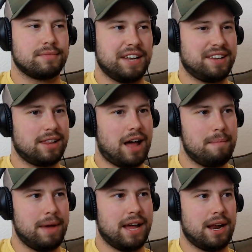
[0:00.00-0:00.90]
lot,
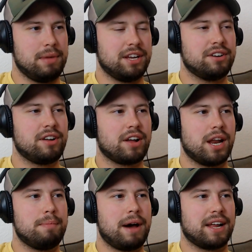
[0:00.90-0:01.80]
man. I mean, you're talking
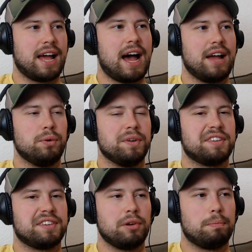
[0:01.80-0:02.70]
about a guy who is
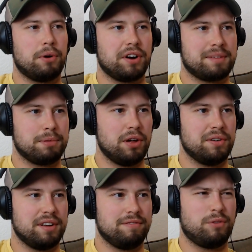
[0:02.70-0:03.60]
super
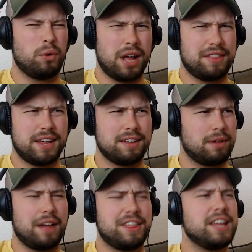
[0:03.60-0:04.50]
explosive. I think
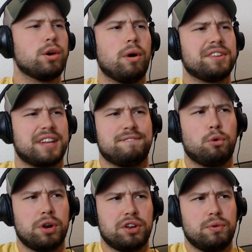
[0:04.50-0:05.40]
Yoel's like
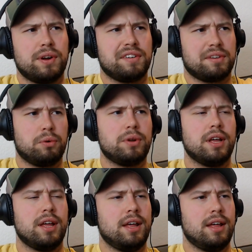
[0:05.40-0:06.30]
42 years old,
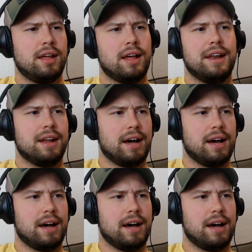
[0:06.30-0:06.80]
and